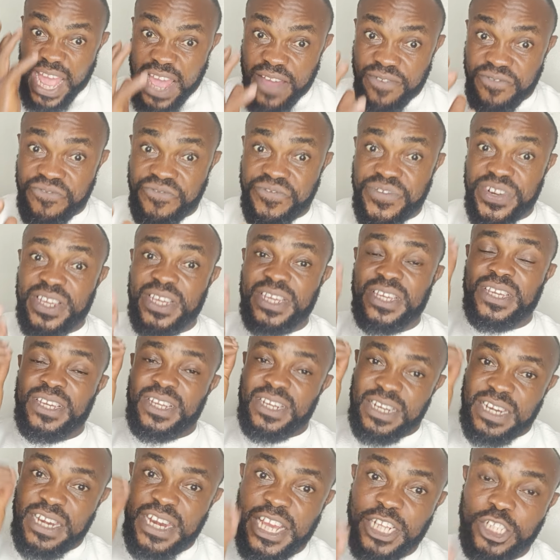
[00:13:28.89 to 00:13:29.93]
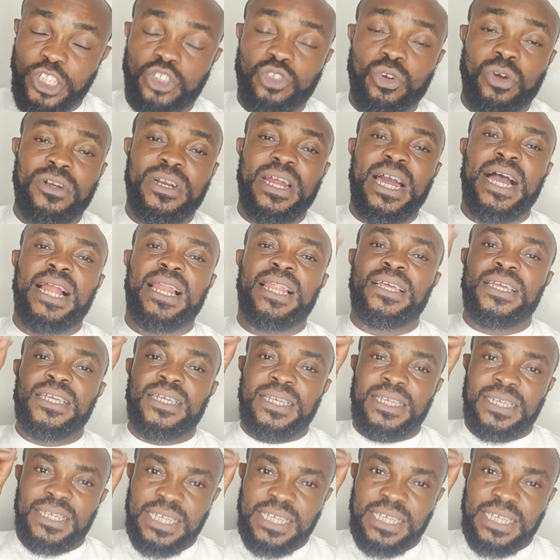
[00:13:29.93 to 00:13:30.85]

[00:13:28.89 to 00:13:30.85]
Every natural